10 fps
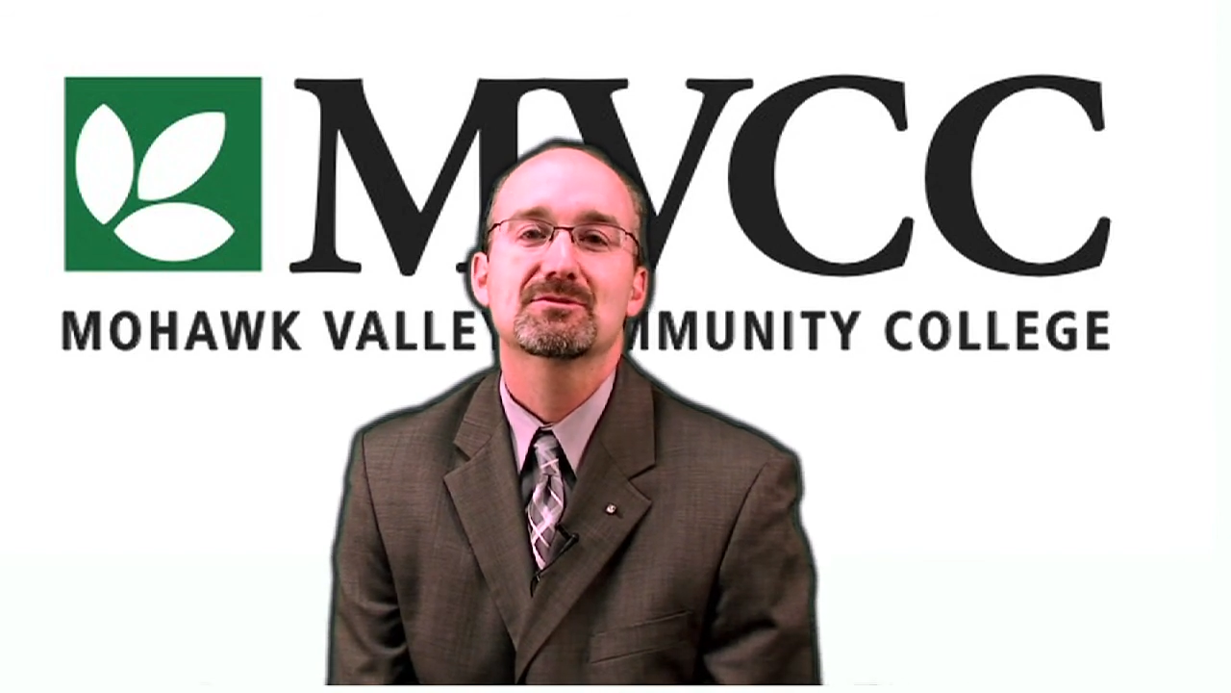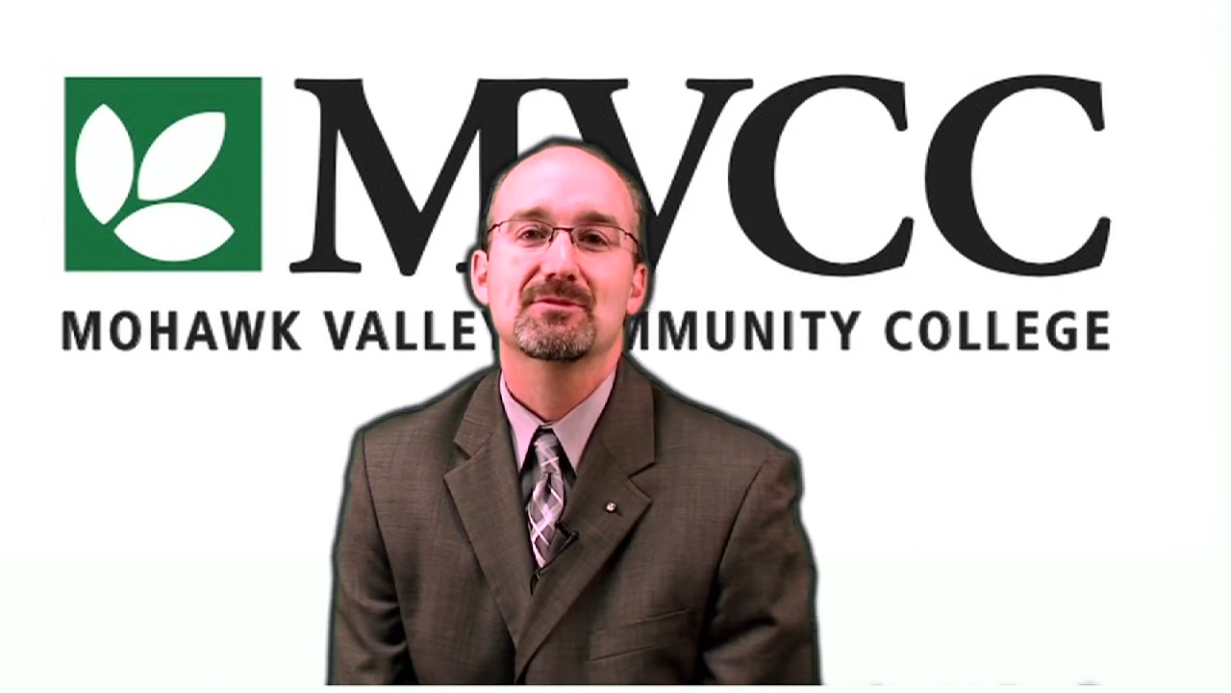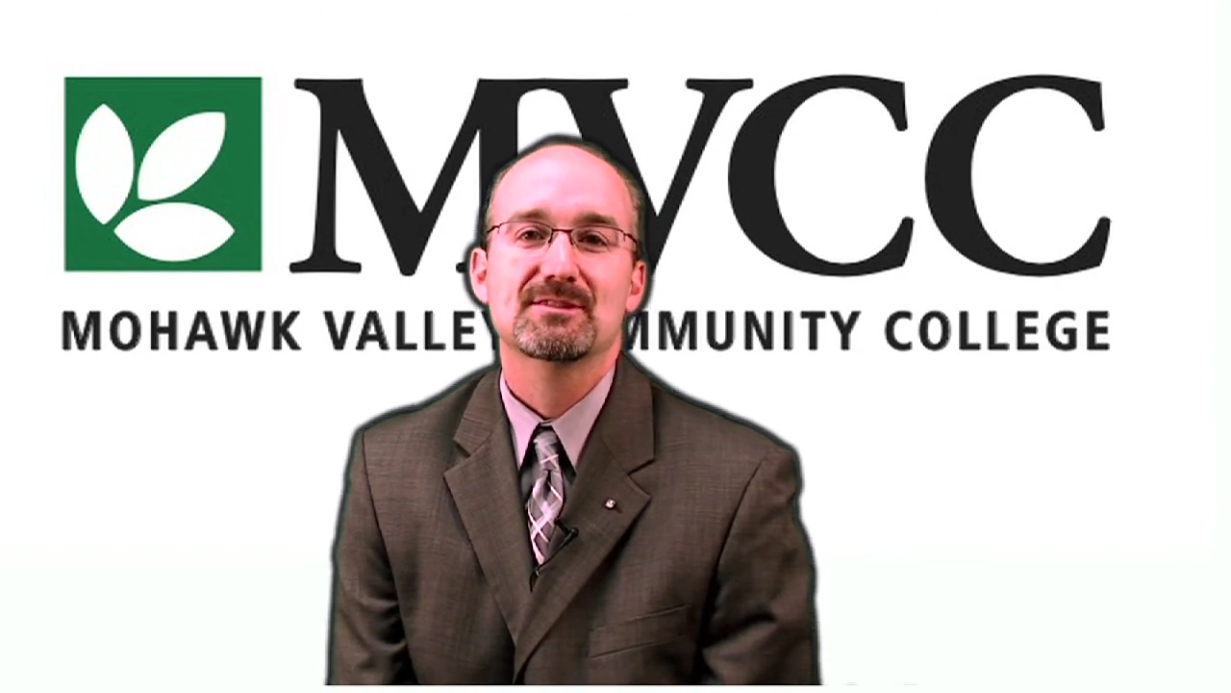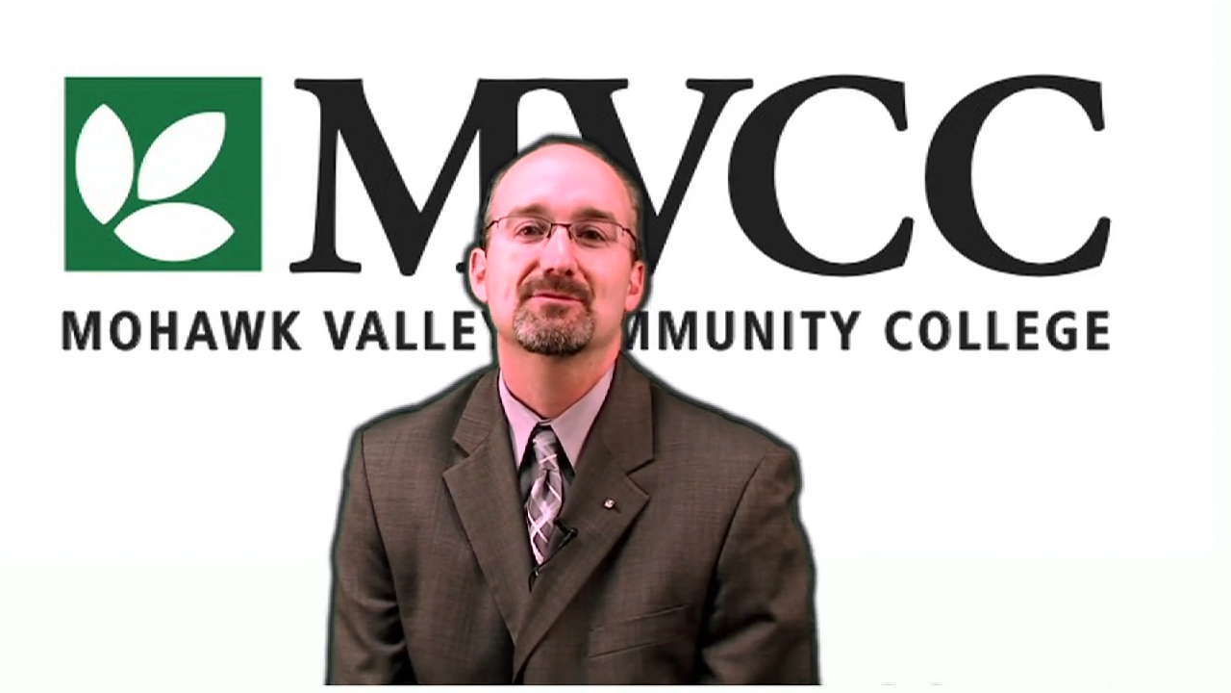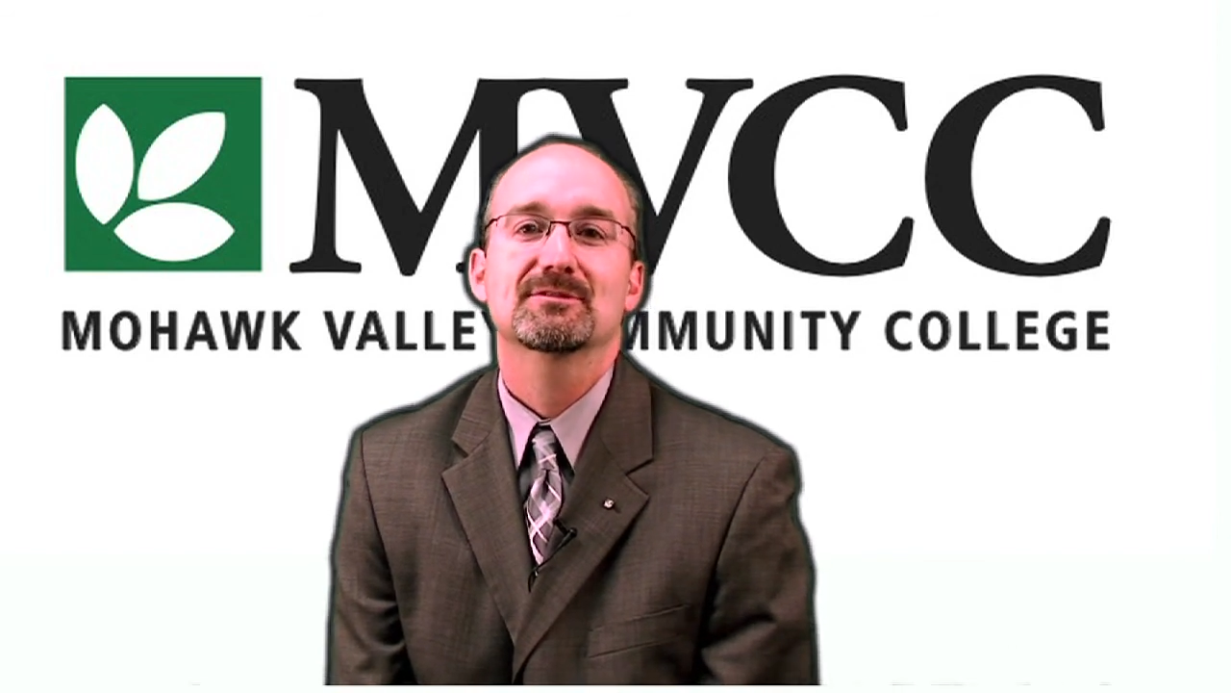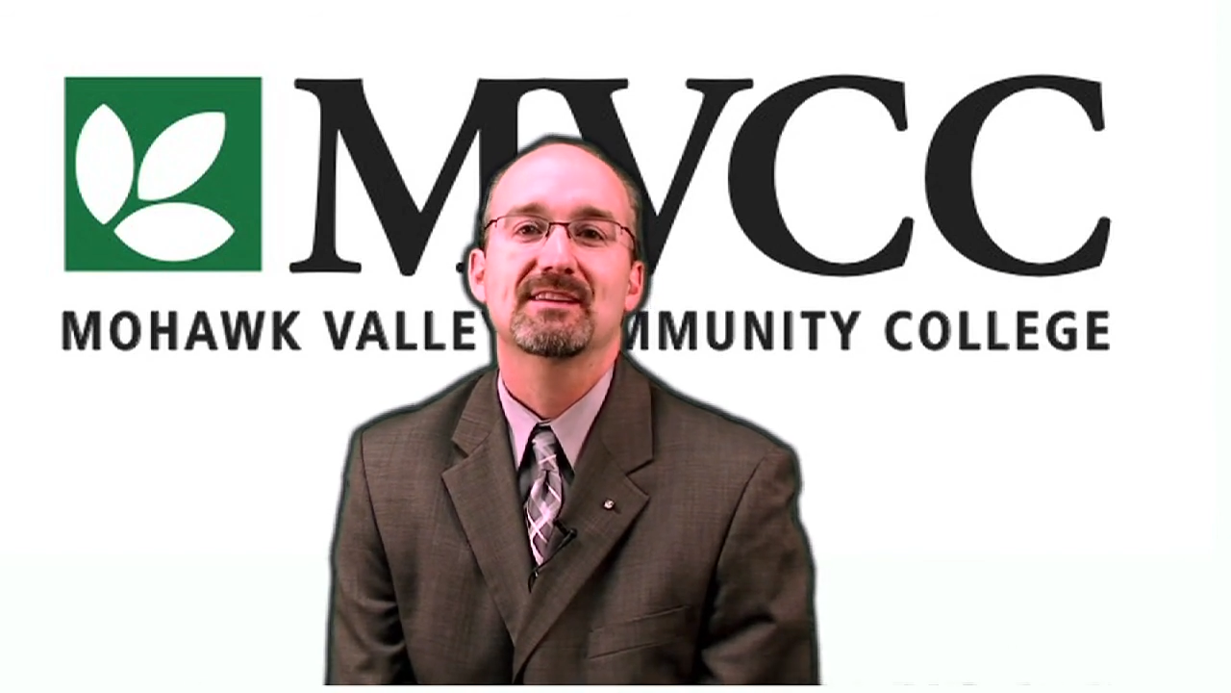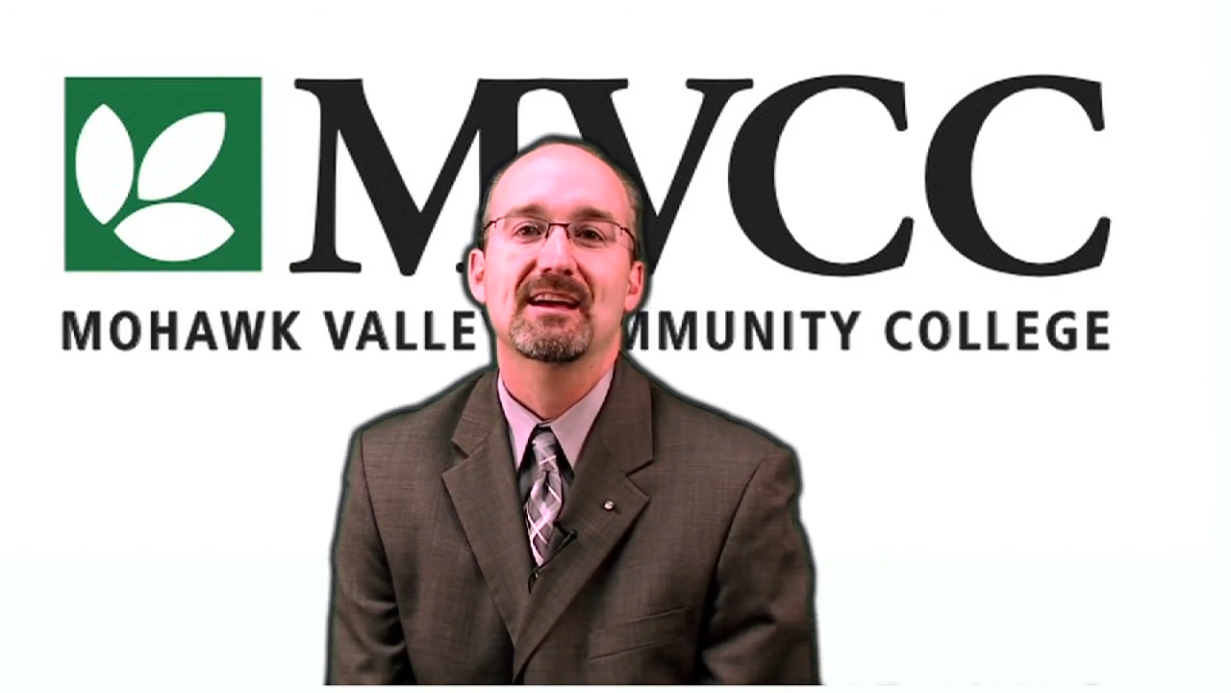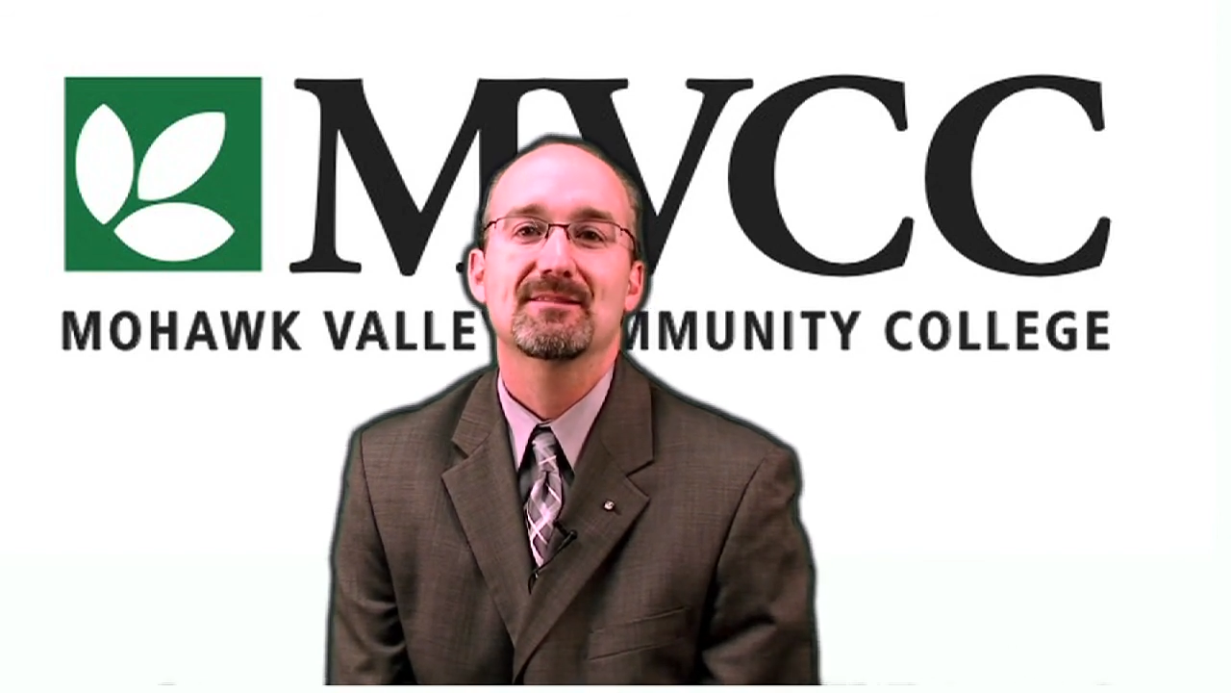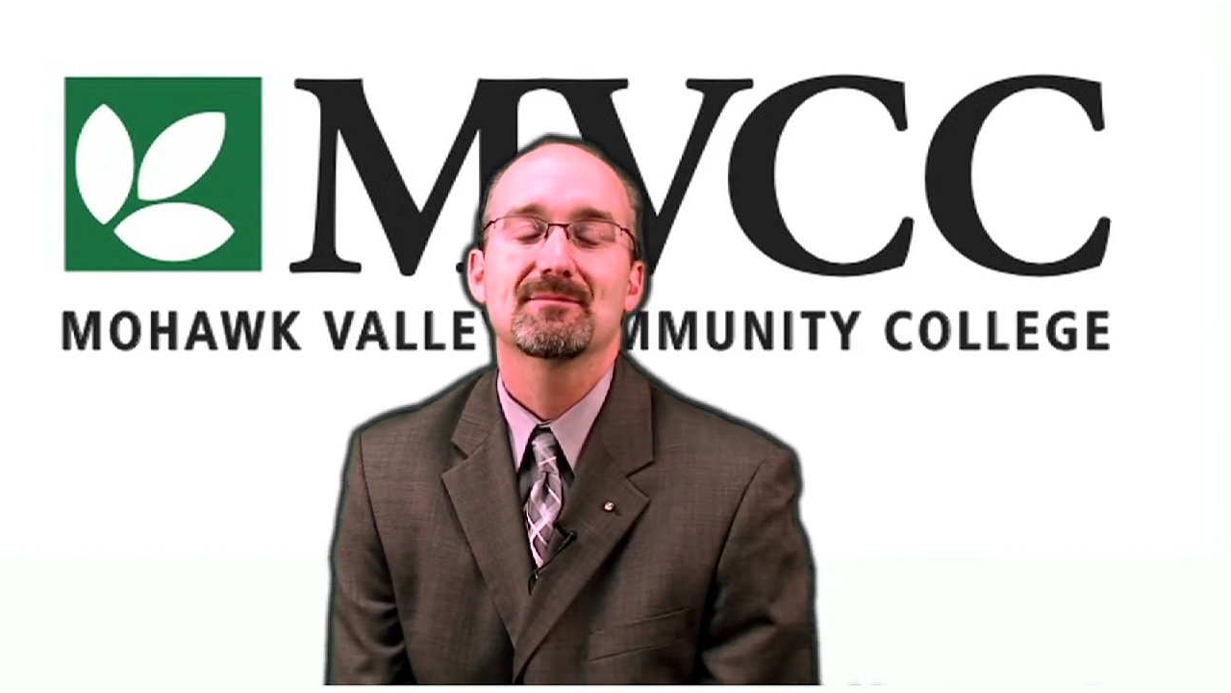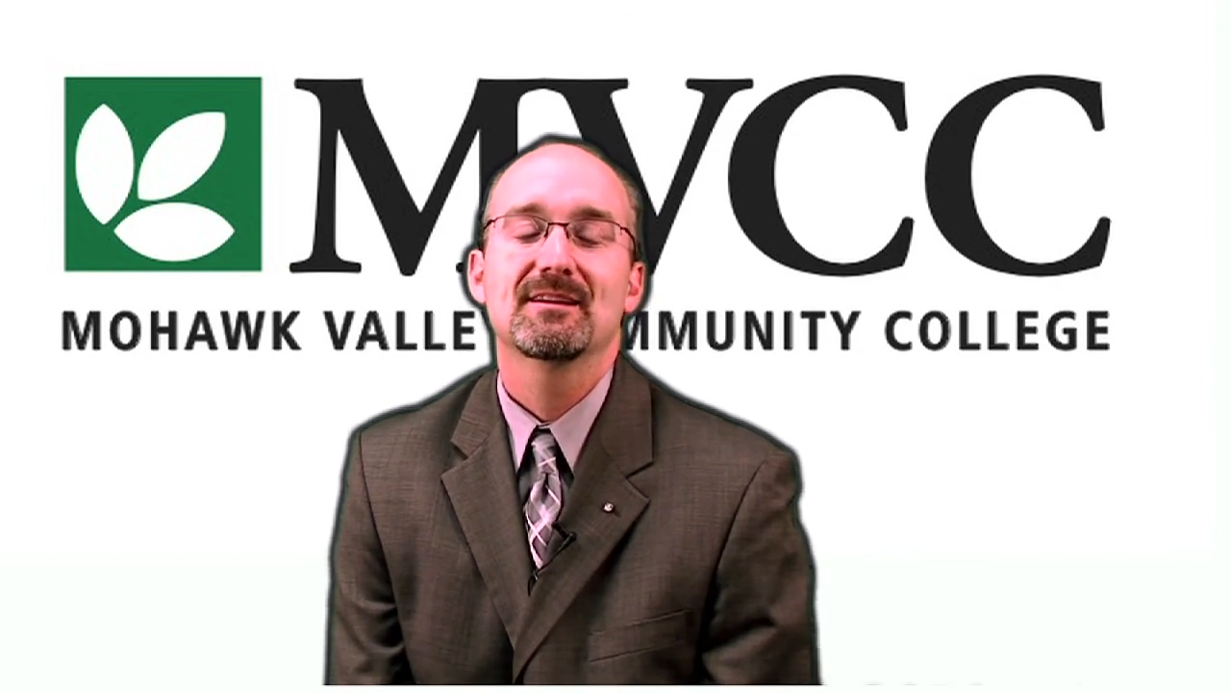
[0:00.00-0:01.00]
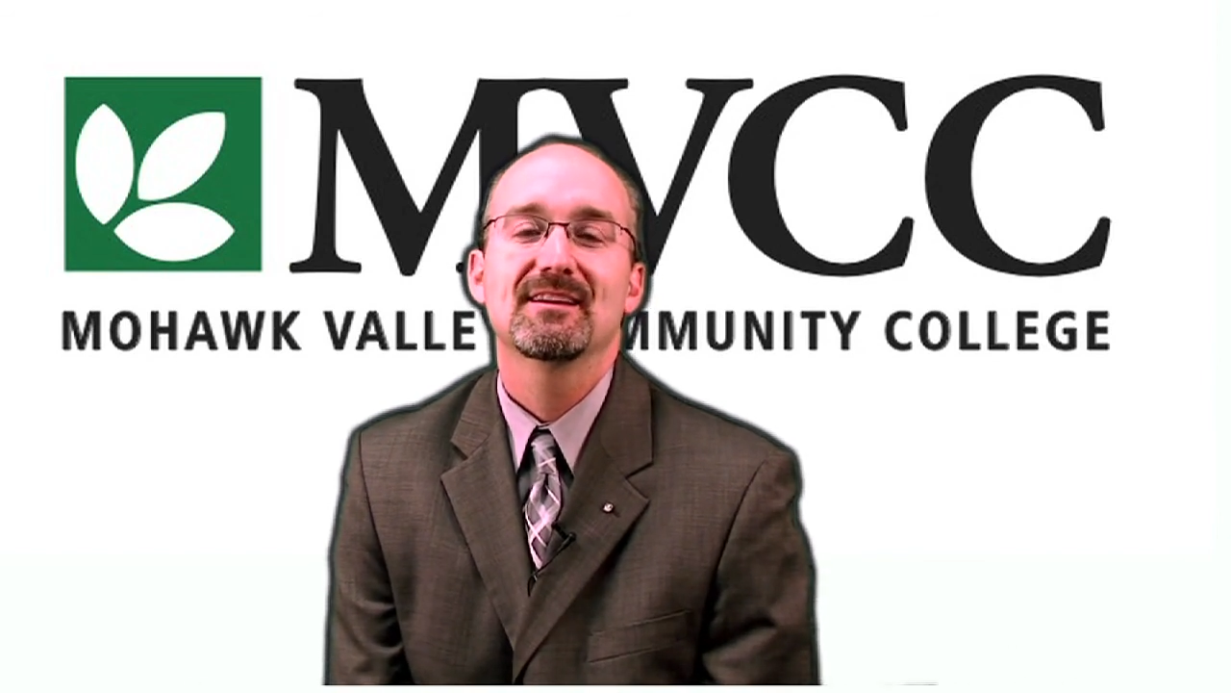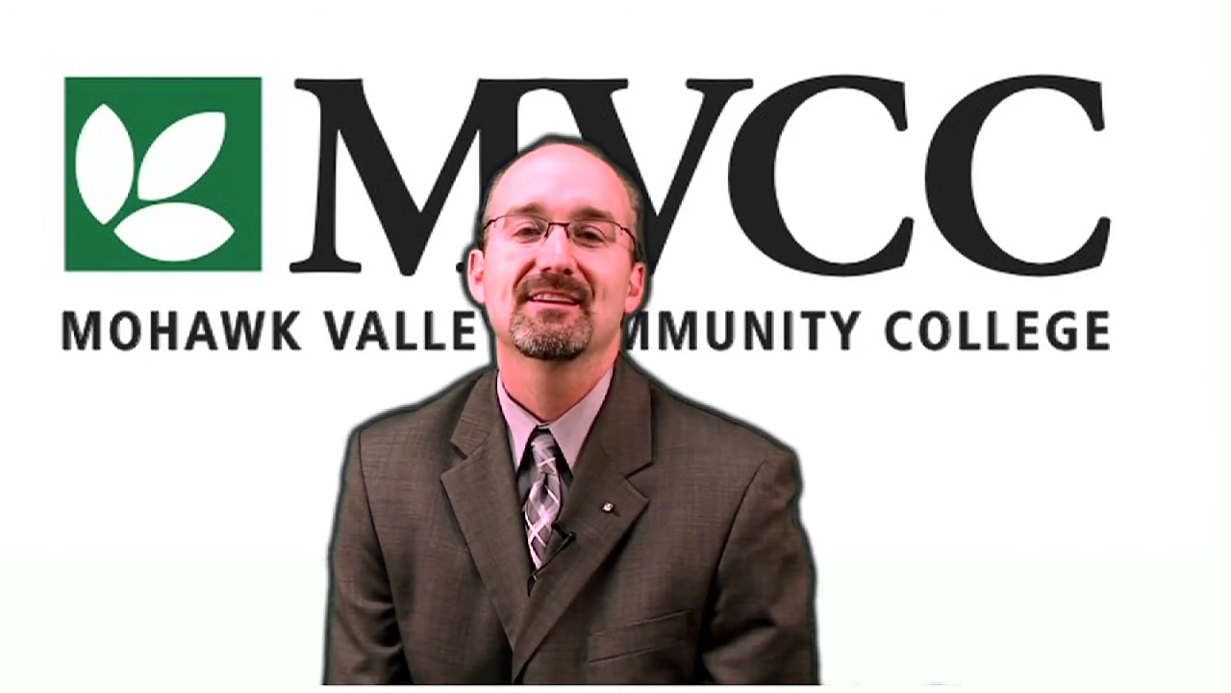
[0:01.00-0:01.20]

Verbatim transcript: stressful time